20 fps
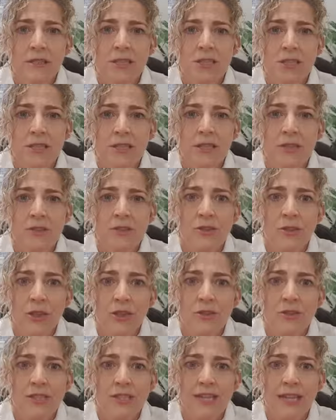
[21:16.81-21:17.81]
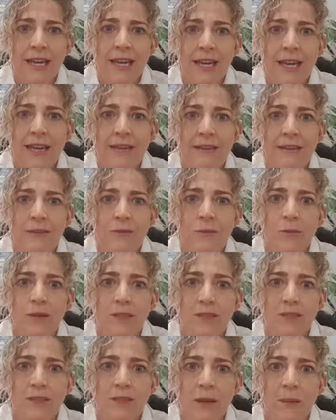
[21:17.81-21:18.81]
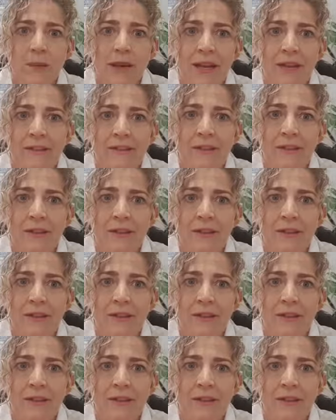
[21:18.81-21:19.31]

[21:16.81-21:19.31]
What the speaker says: Janelle's so scared. Once you come out of...